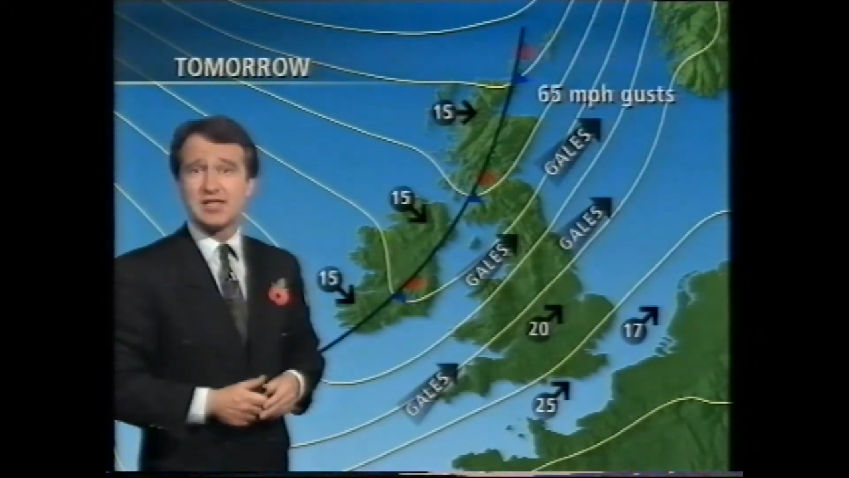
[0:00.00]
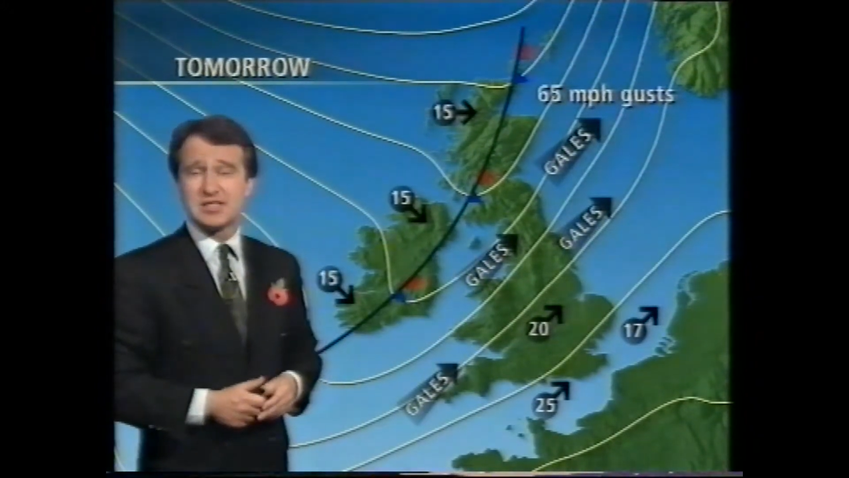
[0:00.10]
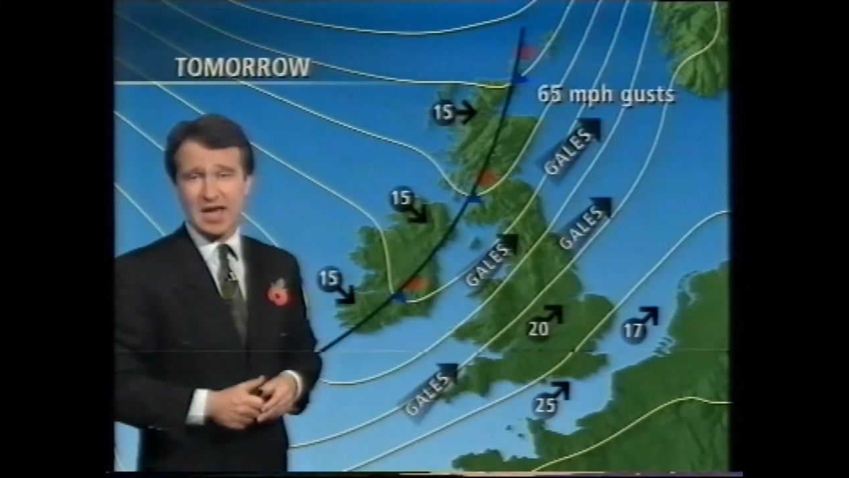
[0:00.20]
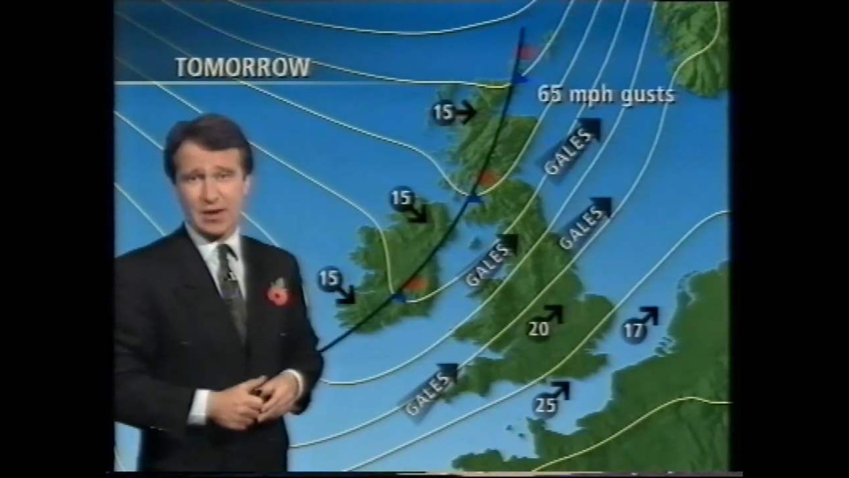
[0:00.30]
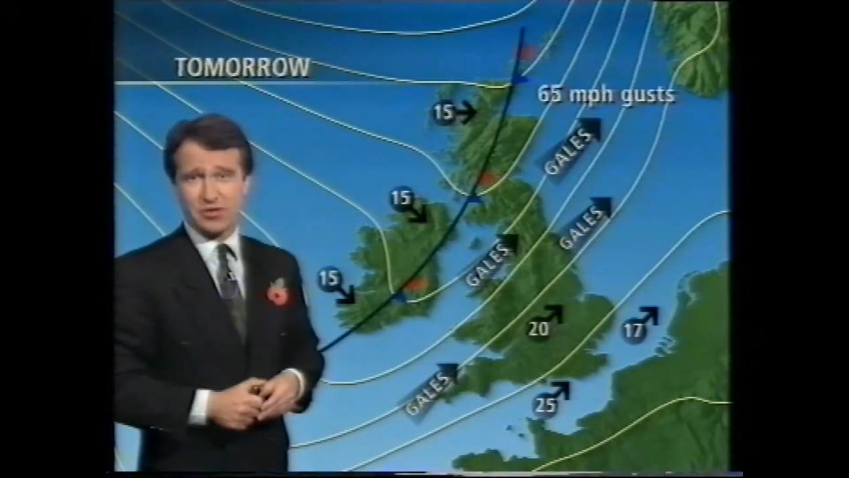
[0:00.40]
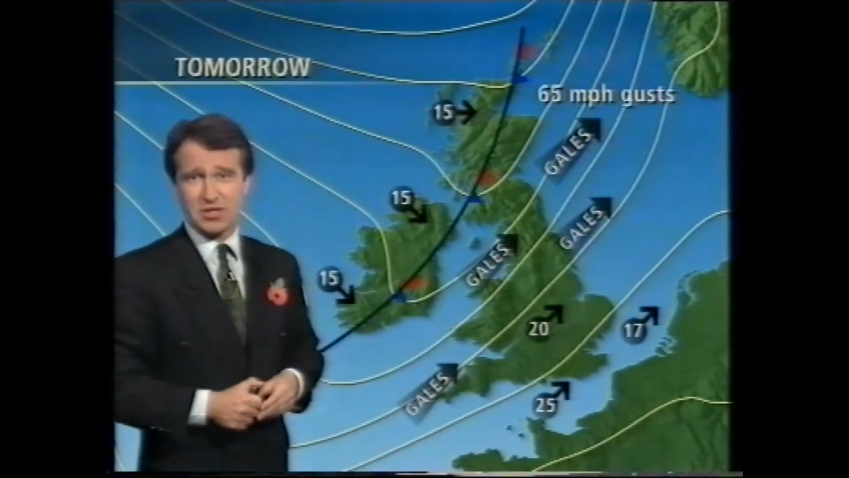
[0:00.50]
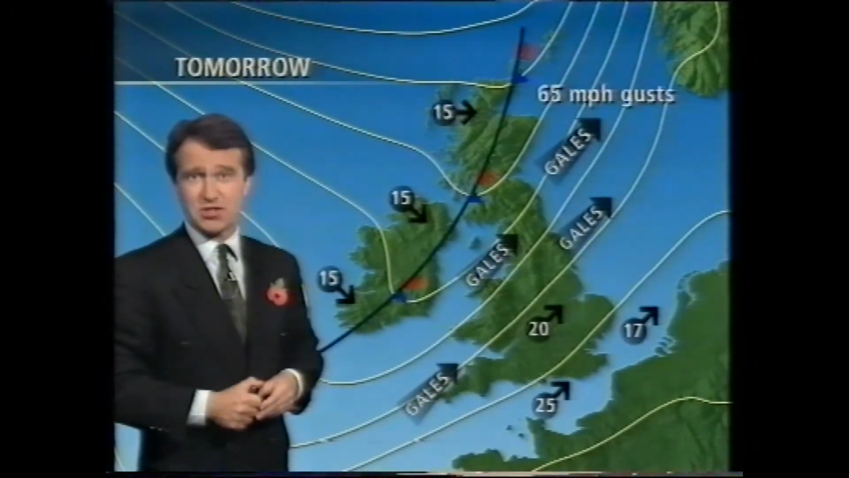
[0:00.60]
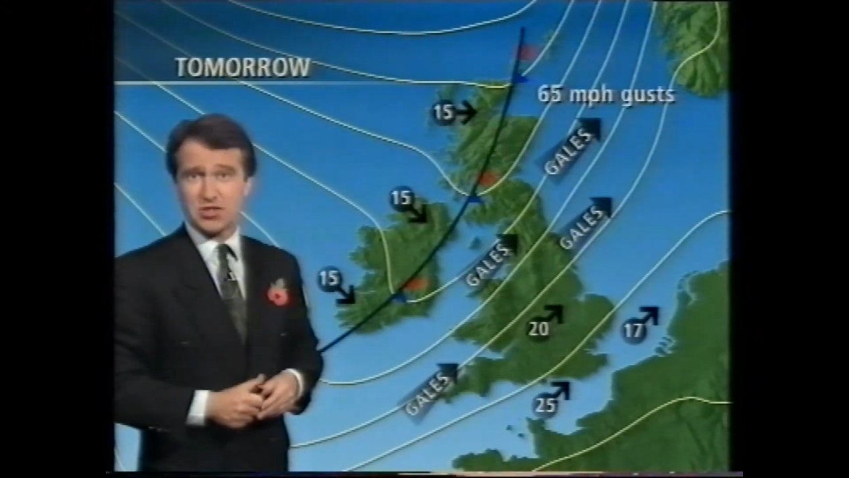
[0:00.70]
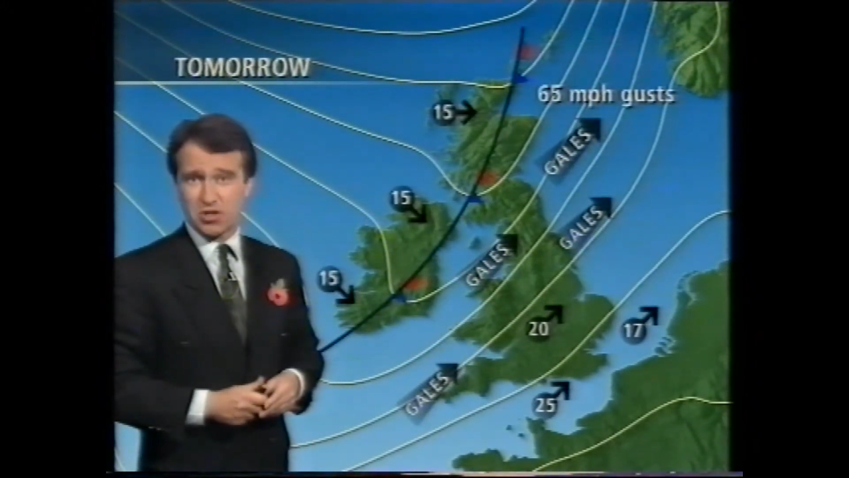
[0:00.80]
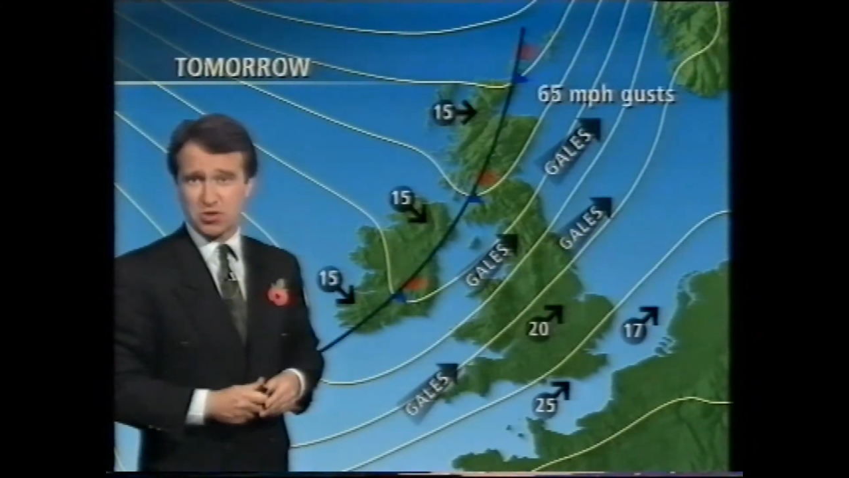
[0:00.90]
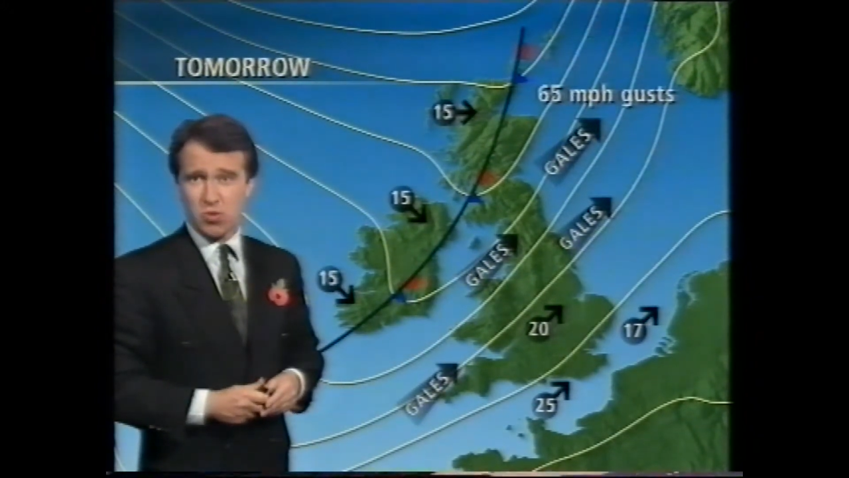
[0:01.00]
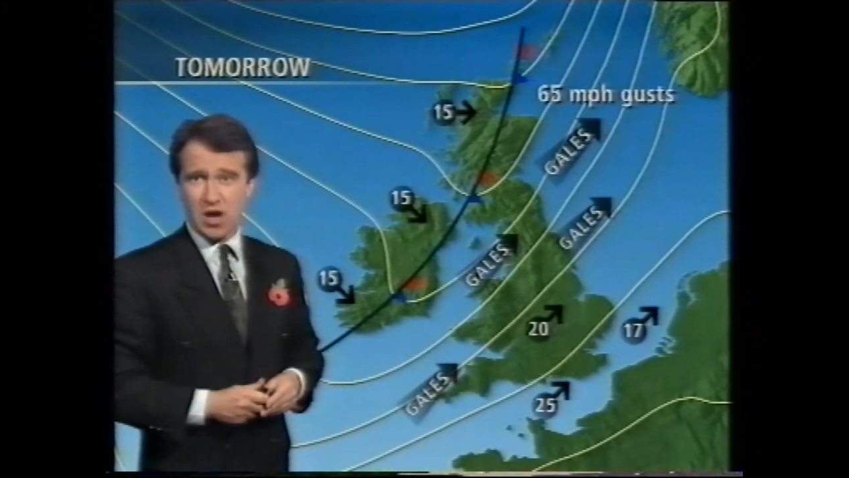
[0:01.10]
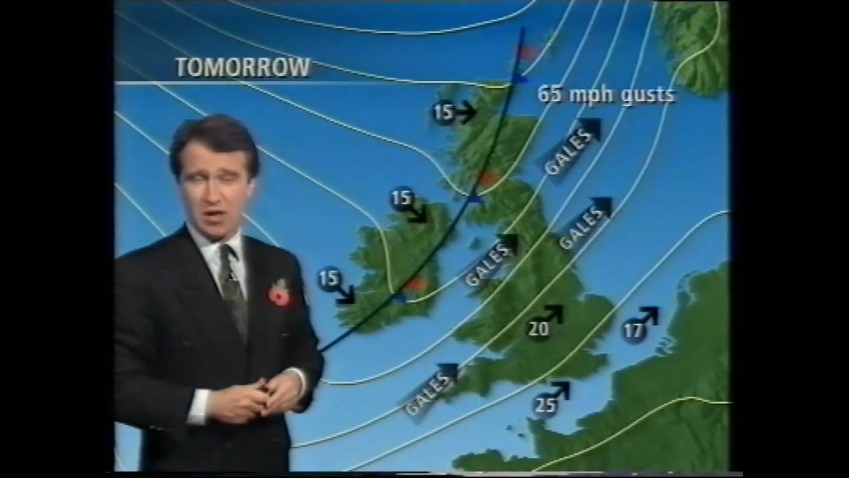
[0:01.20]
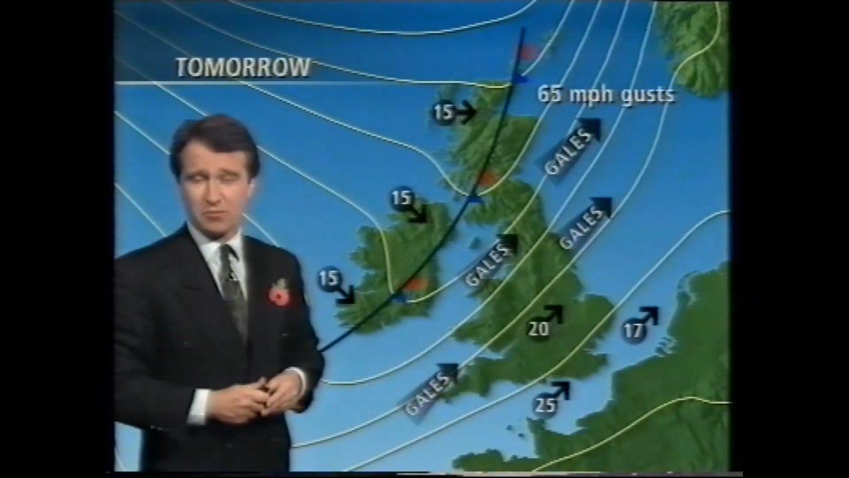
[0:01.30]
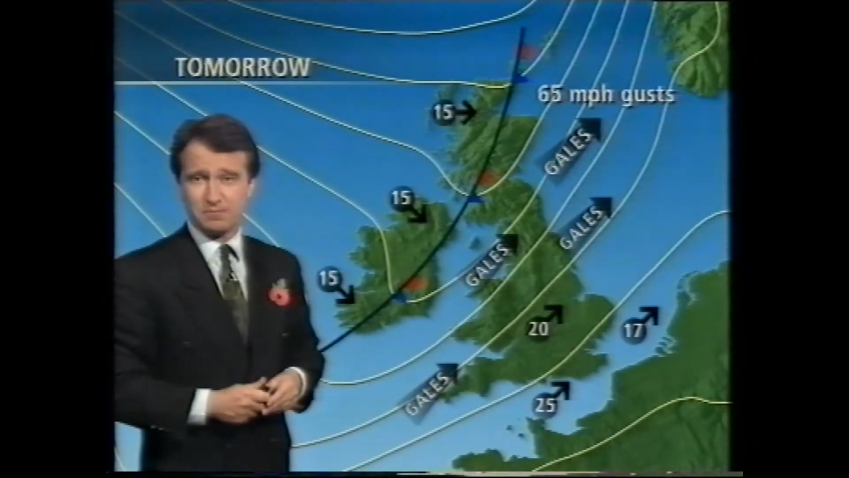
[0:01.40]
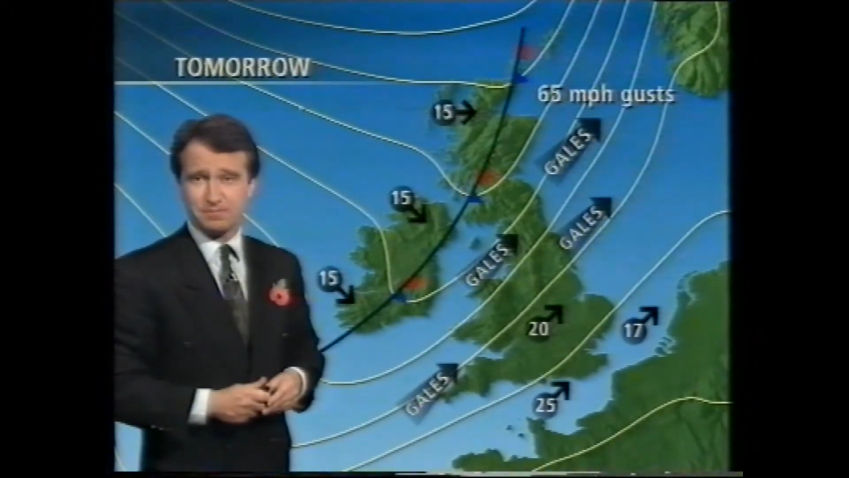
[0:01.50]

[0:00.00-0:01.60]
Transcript: southeast as well.